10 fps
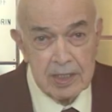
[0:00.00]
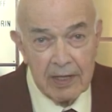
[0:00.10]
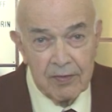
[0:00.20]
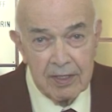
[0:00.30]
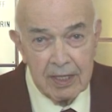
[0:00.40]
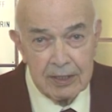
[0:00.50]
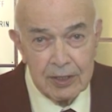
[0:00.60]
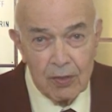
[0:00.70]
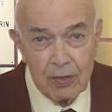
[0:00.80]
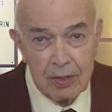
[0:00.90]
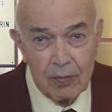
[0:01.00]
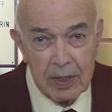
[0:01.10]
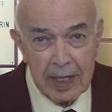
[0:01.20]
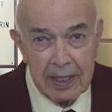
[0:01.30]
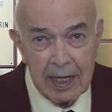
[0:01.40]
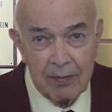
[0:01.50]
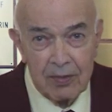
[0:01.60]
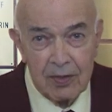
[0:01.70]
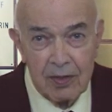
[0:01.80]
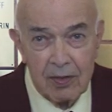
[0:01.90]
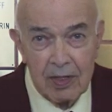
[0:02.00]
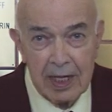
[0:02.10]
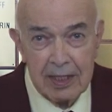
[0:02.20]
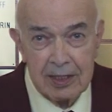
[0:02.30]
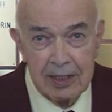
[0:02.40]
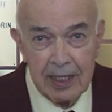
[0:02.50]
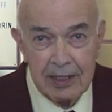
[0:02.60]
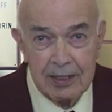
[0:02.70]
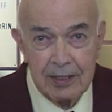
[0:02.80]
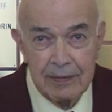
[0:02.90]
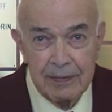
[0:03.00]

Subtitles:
11 years old when I came to the United States.